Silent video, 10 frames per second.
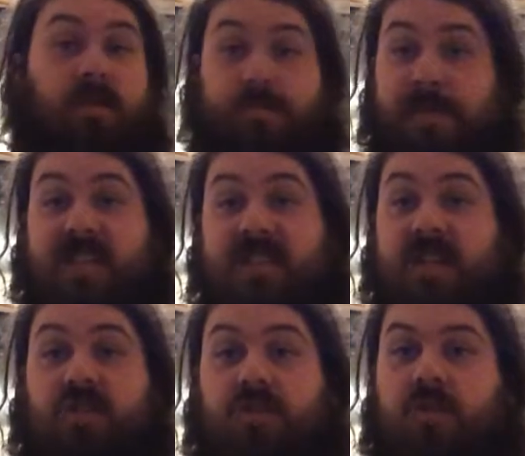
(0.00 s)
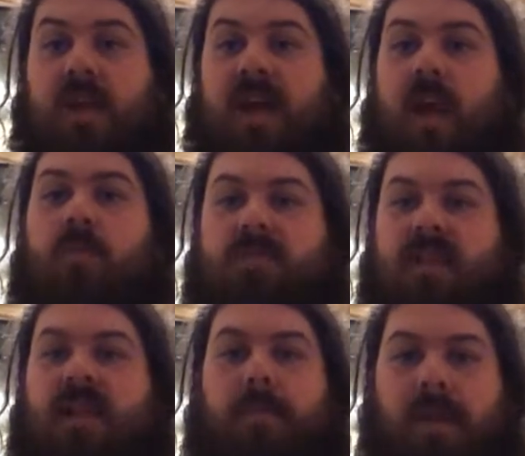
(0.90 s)
Basically, it just really helps
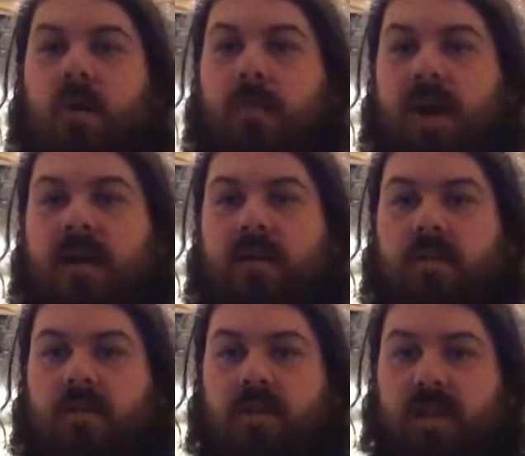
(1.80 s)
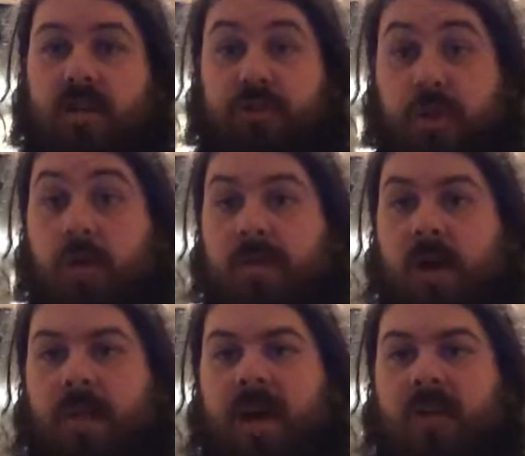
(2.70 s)
in a metal band, in a doom metal
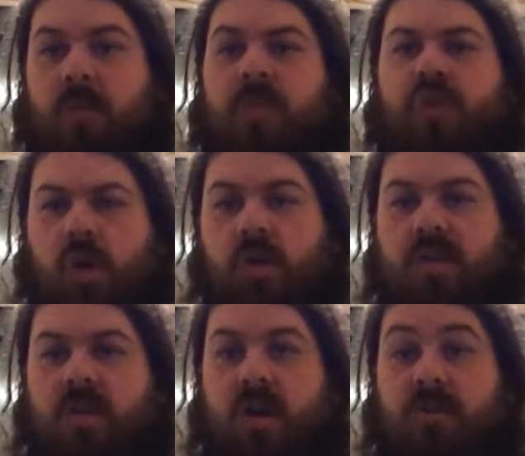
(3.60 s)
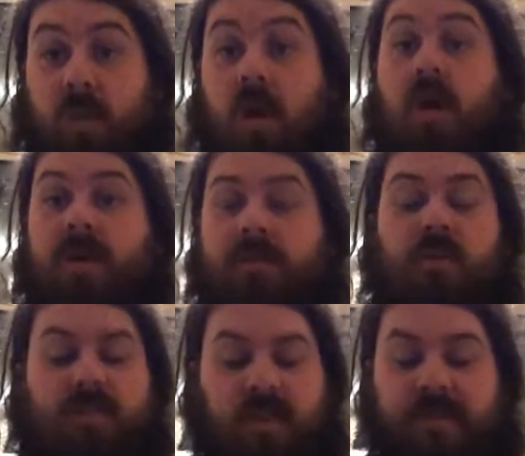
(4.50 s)
band with two guitars where I'm
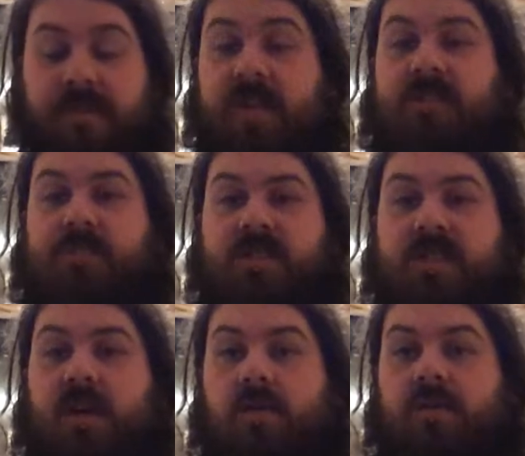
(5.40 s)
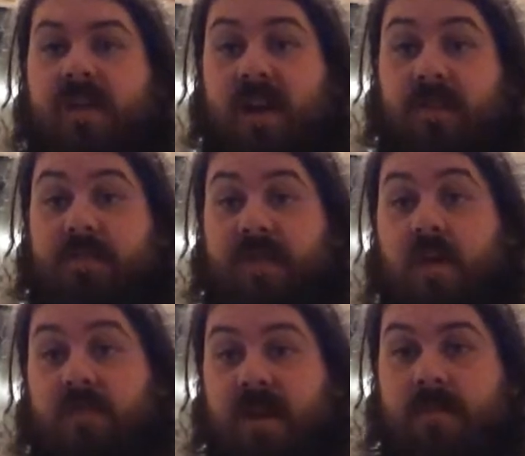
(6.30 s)
using fuzz myself and a
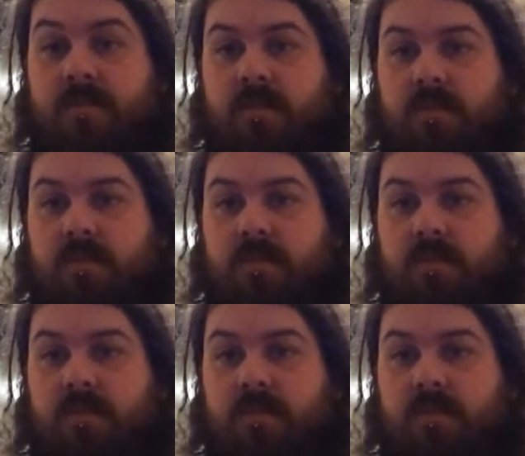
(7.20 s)
valve amp.